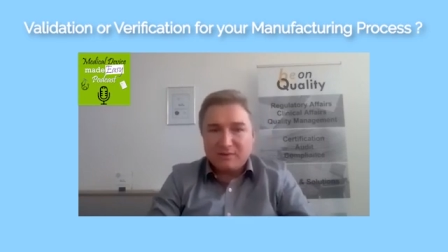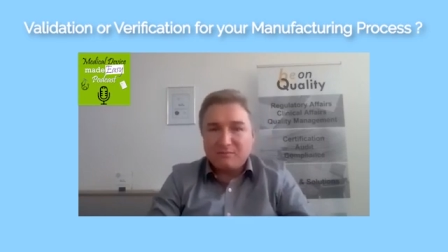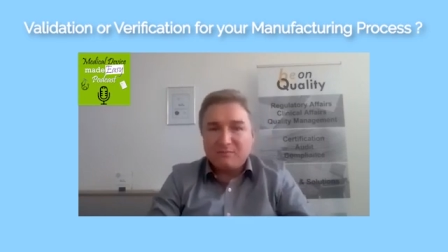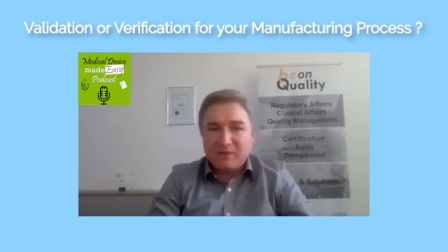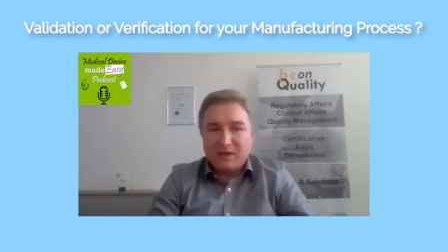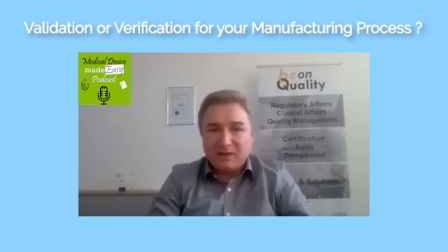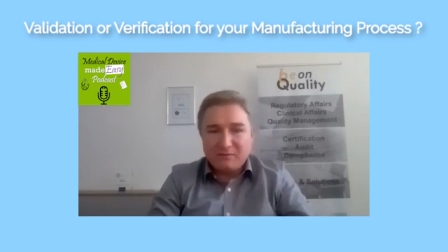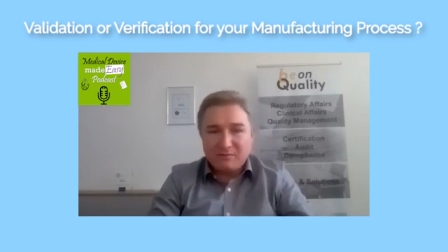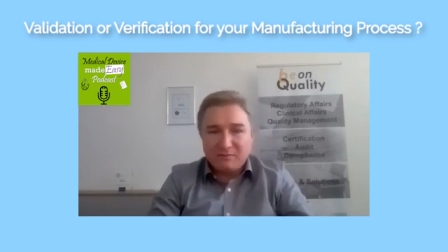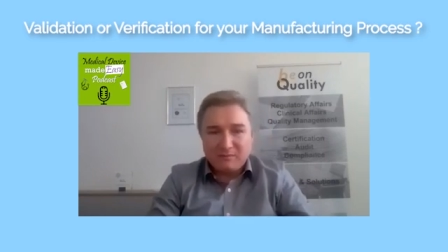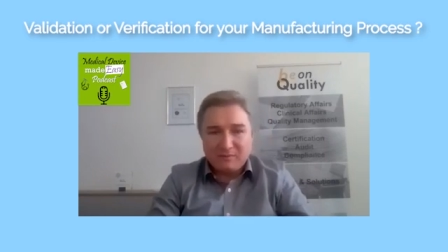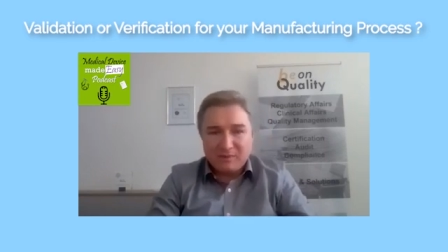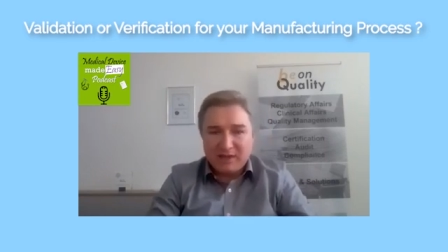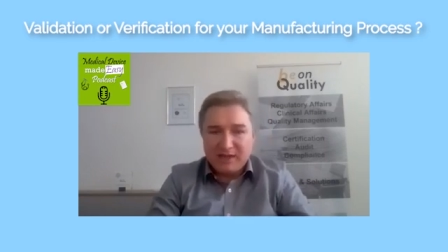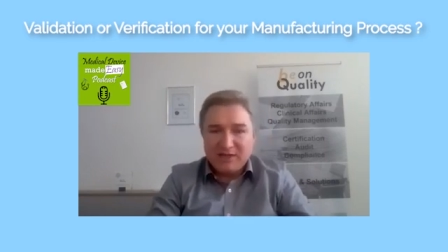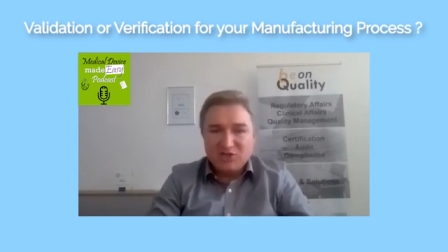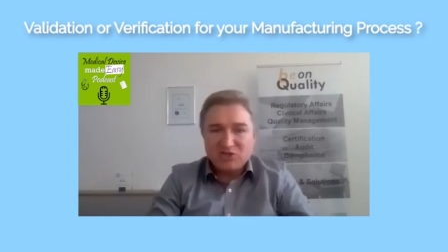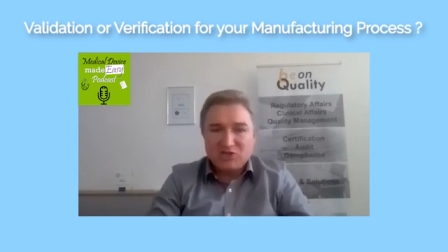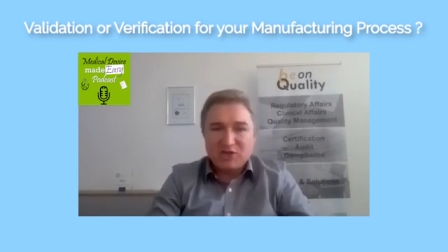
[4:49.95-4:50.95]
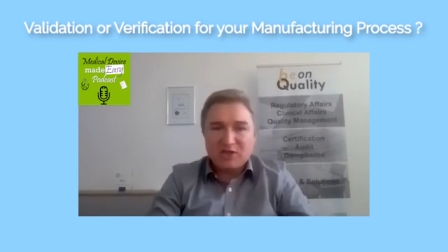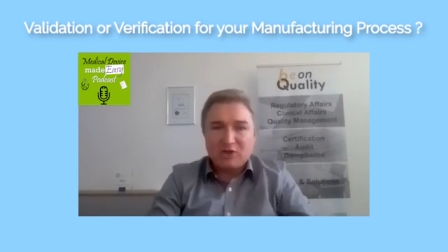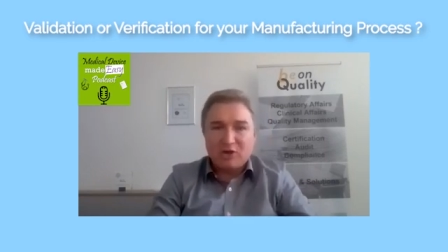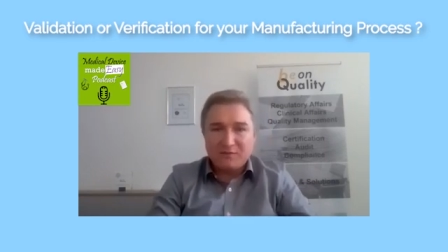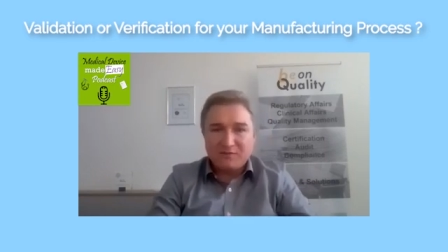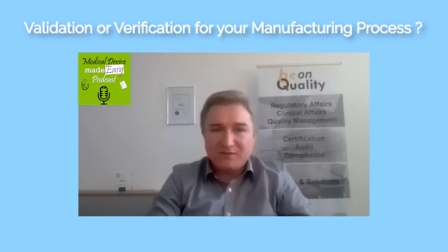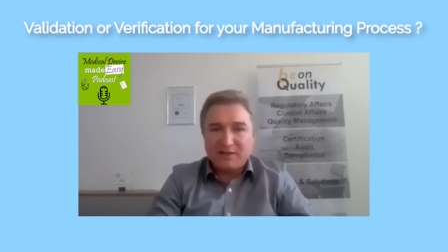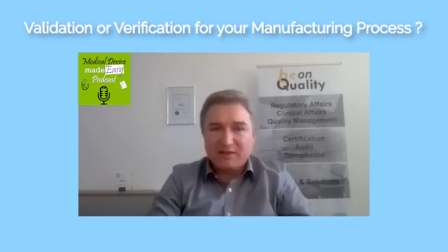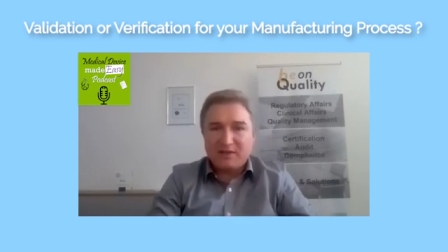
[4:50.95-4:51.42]
an, an aging
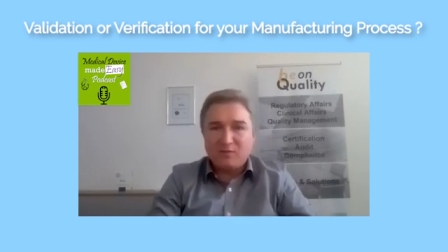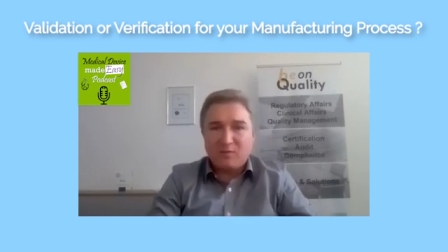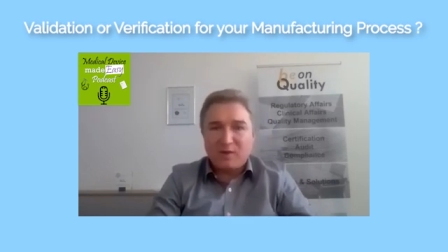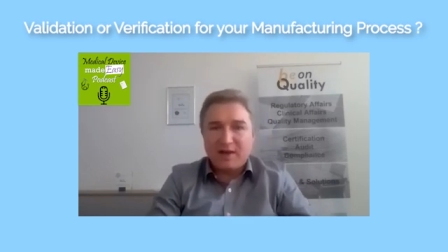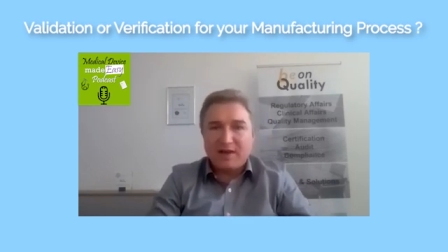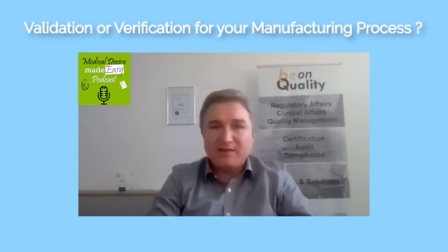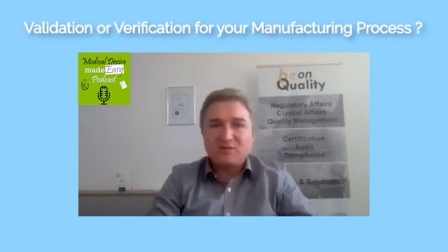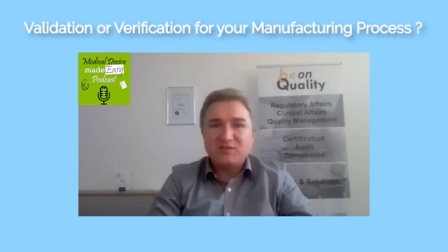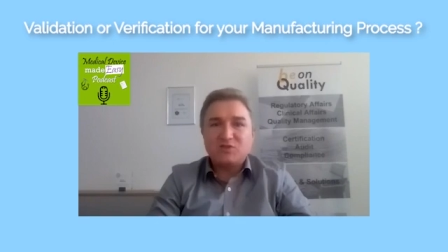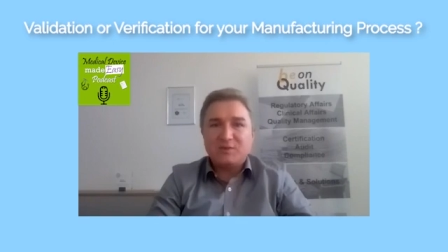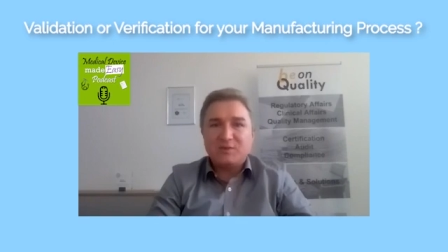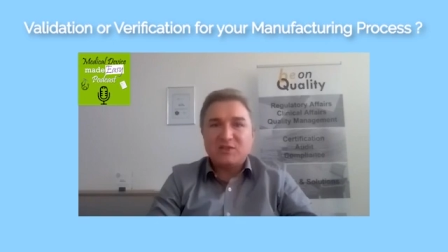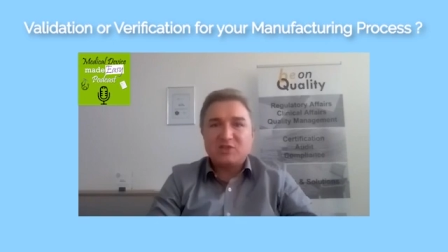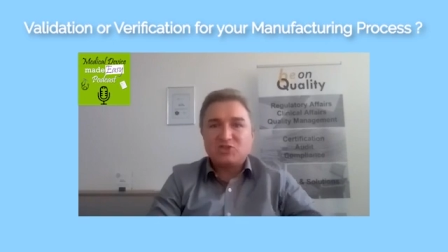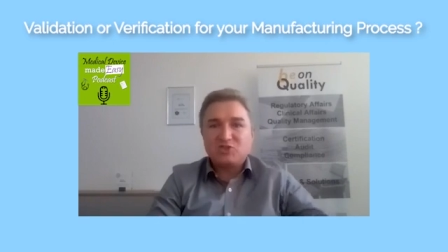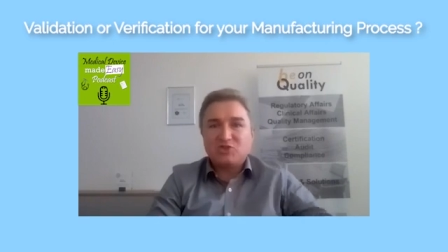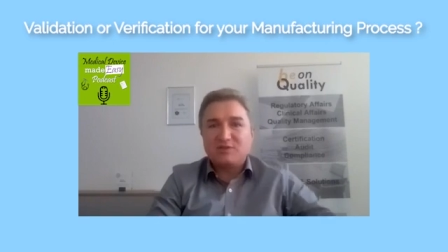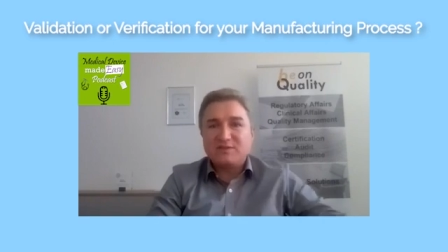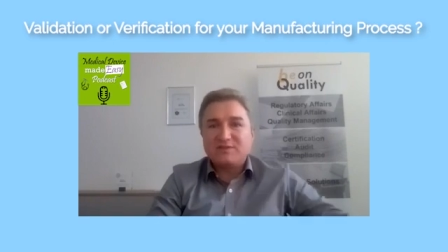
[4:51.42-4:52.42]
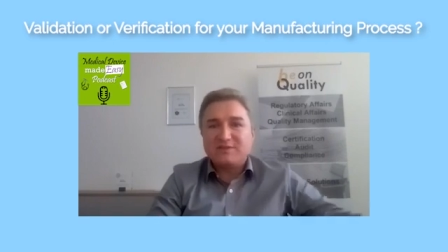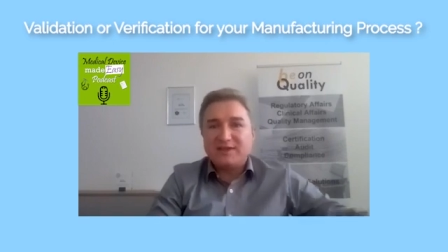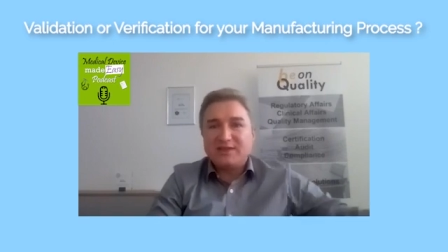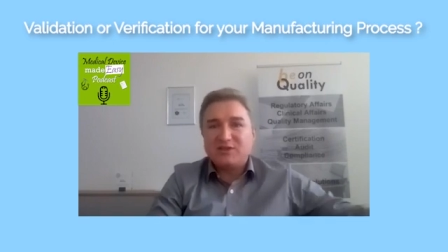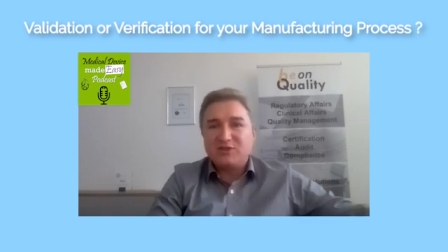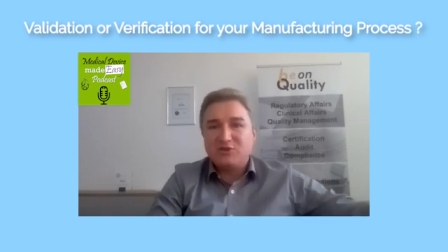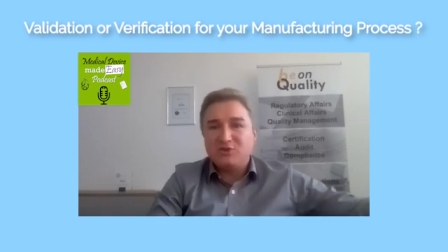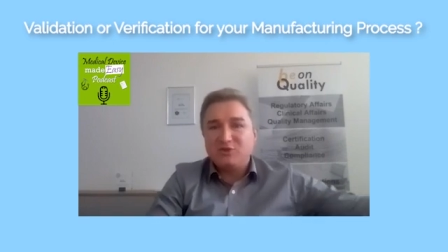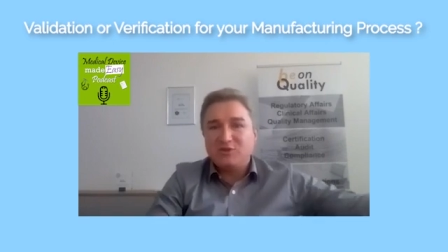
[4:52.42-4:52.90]
of the device to make sure that
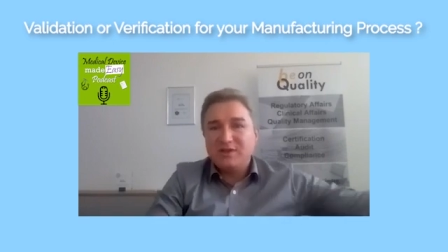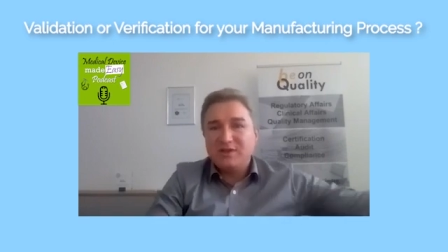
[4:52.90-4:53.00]
you